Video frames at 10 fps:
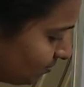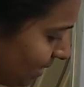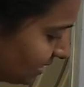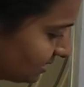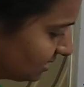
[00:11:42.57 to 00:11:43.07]

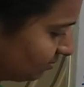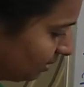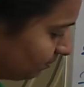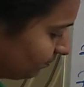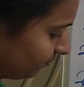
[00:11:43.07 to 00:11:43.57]

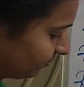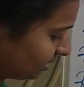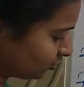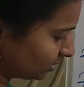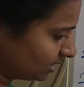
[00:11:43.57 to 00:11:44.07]
maximum,
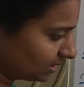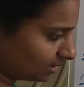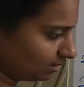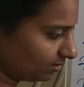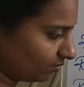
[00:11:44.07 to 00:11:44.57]
so
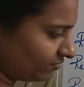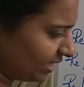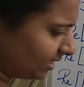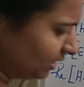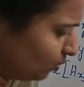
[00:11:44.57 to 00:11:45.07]
here
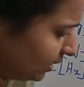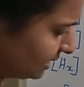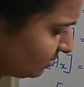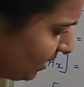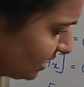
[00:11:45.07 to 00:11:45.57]
where EY
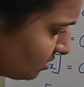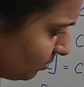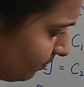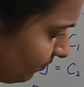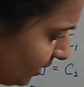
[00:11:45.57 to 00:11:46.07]
is maximum,